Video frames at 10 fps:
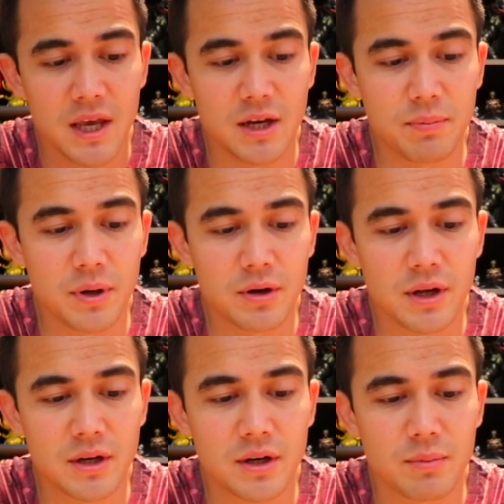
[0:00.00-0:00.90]
It appeared
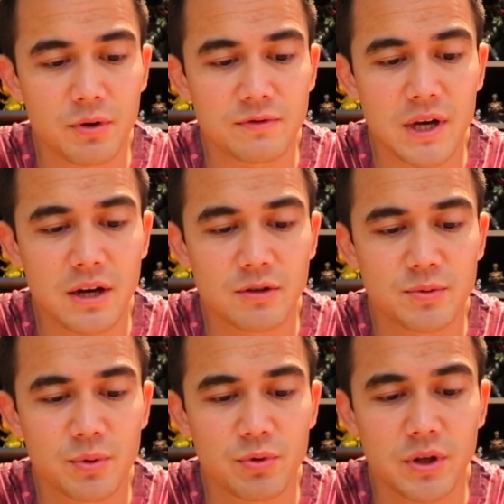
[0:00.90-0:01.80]
on a number of titles,
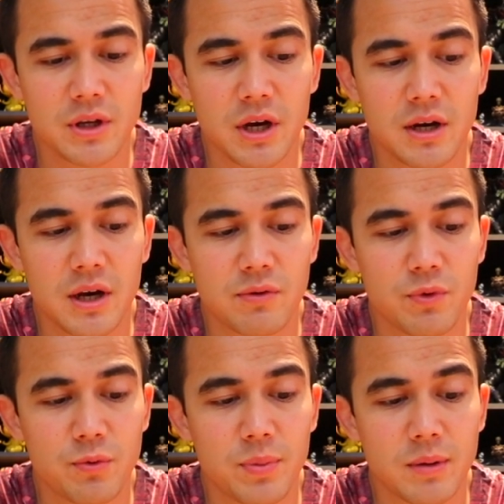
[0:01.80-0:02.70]
but really caught on
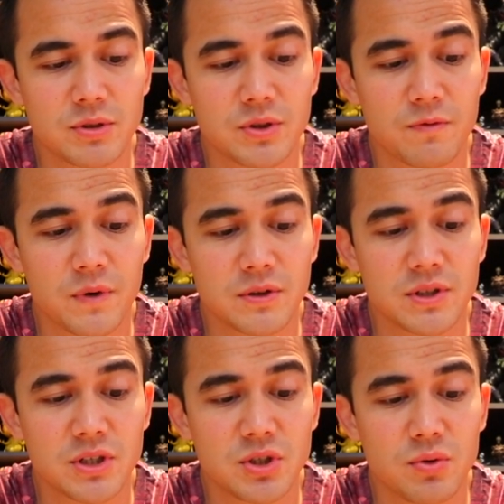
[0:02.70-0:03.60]
when we published the first
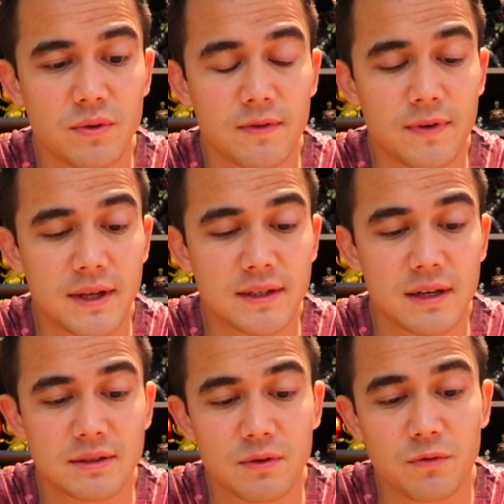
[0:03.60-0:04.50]
issue of the
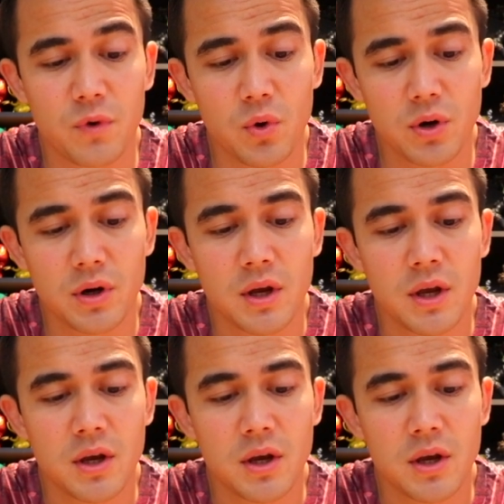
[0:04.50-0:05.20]
Fantastic Four.